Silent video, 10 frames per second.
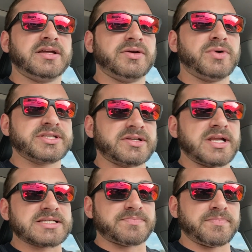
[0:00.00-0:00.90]
It
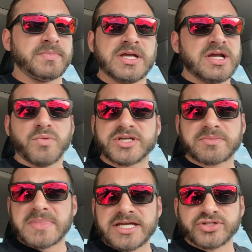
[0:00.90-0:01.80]

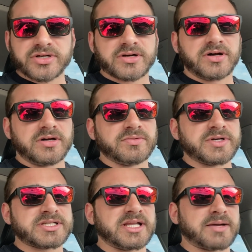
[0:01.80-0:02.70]
wasn't major at all. It
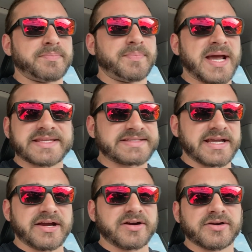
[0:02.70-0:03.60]
wasn't like a pec
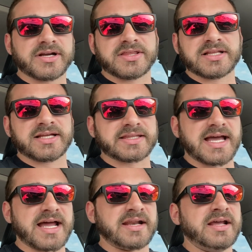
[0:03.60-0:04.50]
tear or anything like
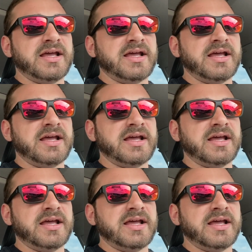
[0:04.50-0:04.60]
that.